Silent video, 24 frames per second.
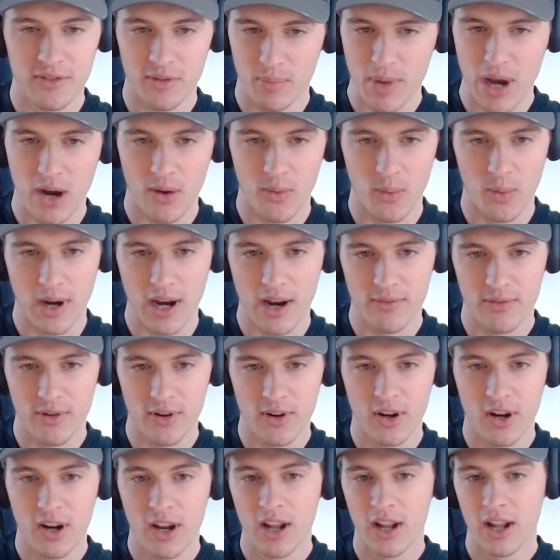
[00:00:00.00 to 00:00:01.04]
about
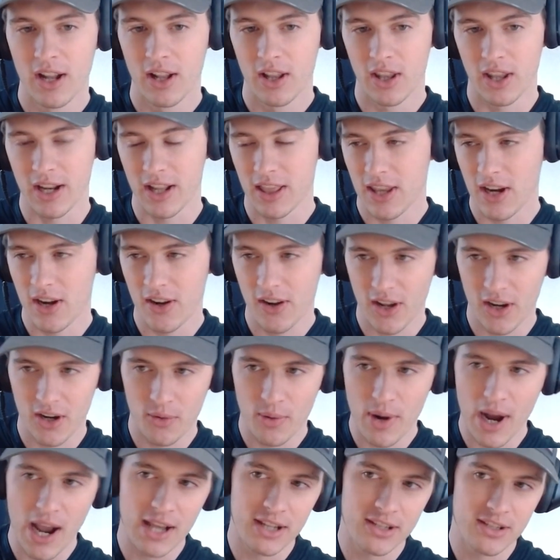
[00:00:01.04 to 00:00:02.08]
whatever, like, they're going to
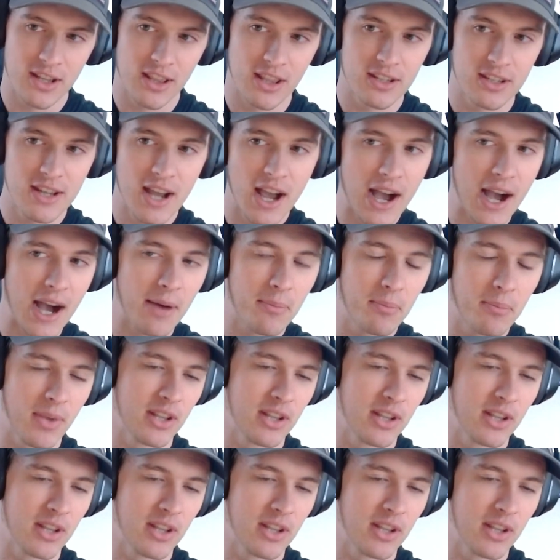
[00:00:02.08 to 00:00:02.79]
rise to the top.